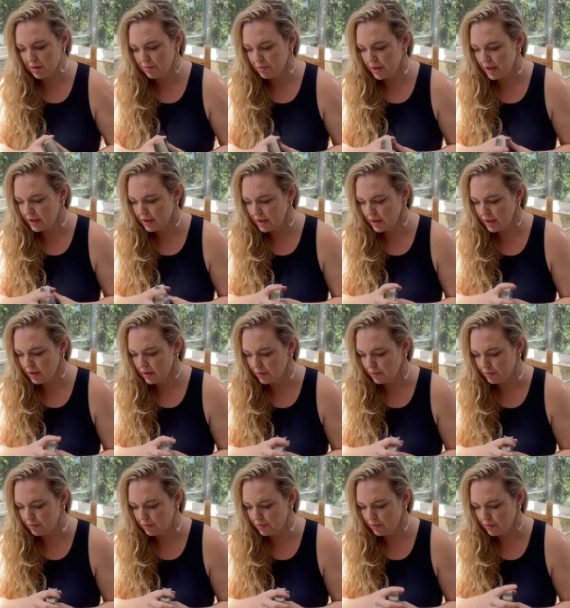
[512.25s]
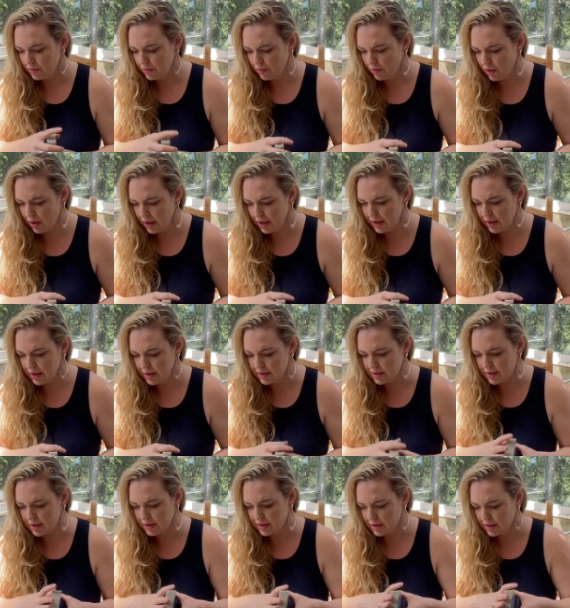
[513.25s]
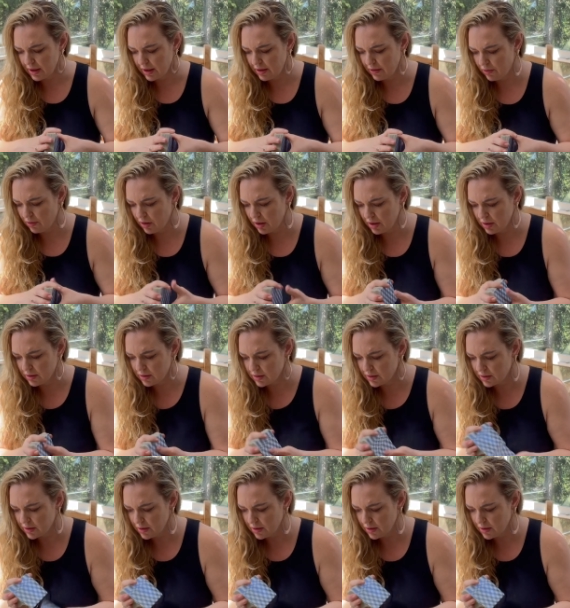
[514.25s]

Big deal. What is this Knight of Wands?